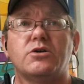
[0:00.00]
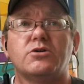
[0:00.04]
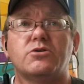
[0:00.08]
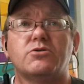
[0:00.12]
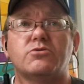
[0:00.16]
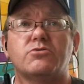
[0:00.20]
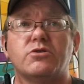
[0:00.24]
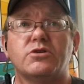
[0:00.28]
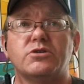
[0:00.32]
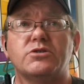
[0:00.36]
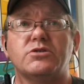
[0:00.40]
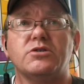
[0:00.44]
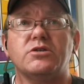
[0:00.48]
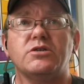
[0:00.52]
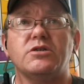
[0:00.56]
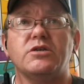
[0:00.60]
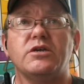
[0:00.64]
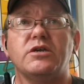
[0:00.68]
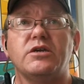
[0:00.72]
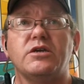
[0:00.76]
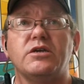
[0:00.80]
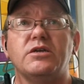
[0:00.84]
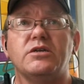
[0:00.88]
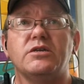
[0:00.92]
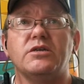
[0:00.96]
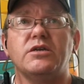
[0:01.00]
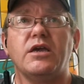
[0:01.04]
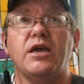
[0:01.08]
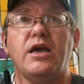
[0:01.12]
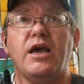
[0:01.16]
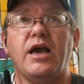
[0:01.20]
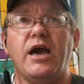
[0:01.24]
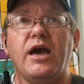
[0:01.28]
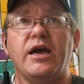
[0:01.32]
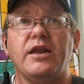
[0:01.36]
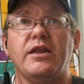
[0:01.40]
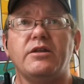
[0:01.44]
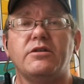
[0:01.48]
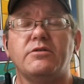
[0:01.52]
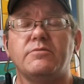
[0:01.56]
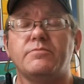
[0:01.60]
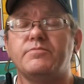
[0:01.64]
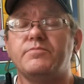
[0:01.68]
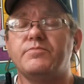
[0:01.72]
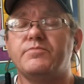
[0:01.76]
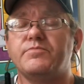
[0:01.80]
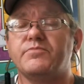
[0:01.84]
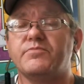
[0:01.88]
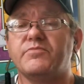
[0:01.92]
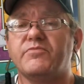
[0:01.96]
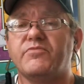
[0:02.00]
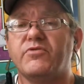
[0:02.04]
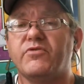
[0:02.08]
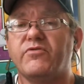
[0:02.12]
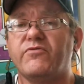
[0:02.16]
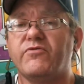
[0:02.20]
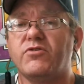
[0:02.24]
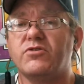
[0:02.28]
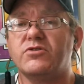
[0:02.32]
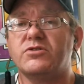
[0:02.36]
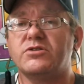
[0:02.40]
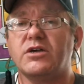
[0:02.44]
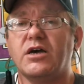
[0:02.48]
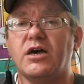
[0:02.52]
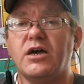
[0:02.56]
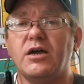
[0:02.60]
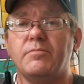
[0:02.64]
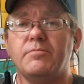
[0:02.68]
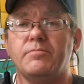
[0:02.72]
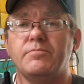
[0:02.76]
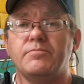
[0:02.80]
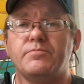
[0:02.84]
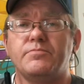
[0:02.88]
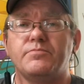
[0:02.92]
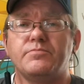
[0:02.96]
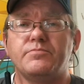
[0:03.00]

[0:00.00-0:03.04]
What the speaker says: Crystal, it added for the first time